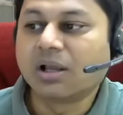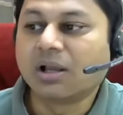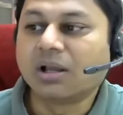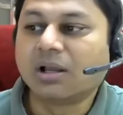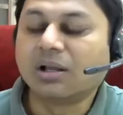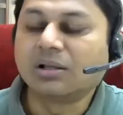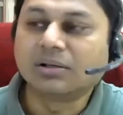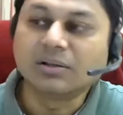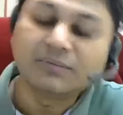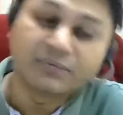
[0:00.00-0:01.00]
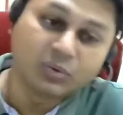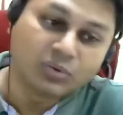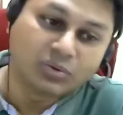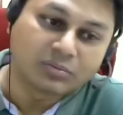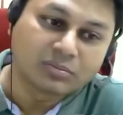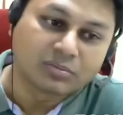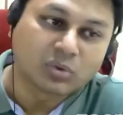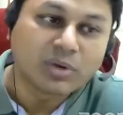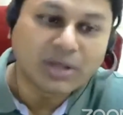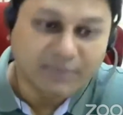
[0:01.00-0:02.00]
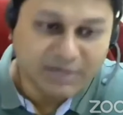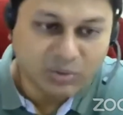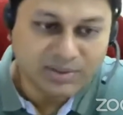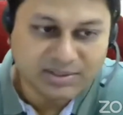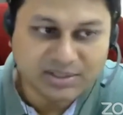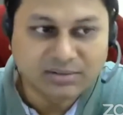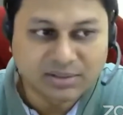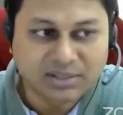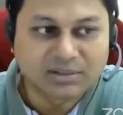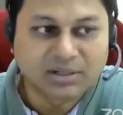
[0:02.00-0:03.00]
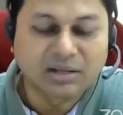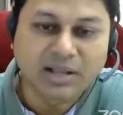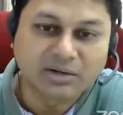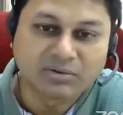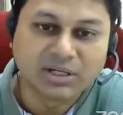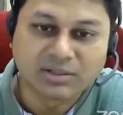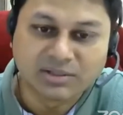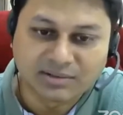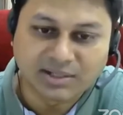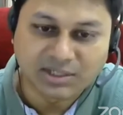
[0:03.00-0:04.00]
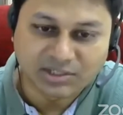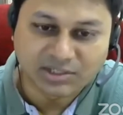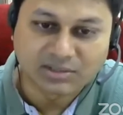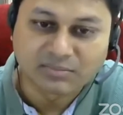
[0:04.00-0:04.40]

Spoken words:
And if you don't have any question, then I'd like to end this session,